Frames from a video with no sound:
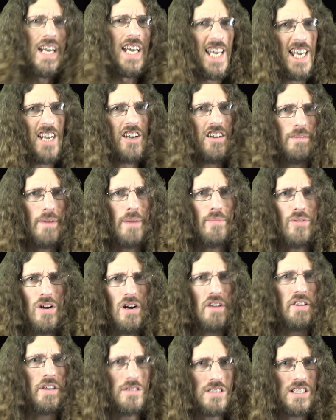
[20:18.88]
You remember
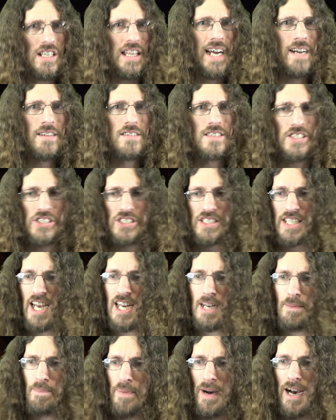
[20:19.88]
all those clowns that just
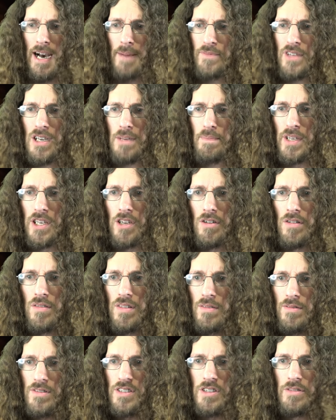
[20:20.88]
kind of popped up and no
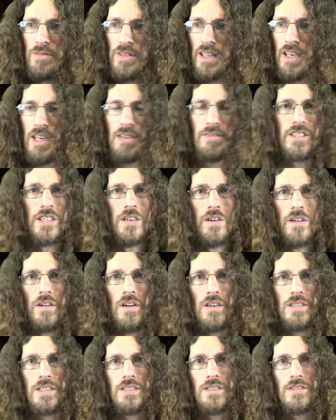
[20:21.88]
one knew what the hell was going
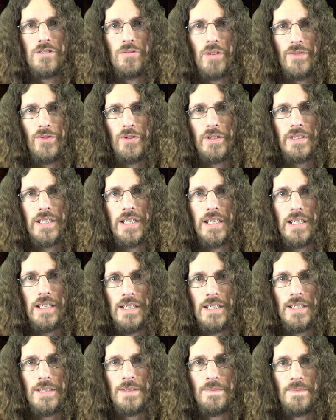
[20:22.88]
on in 2014?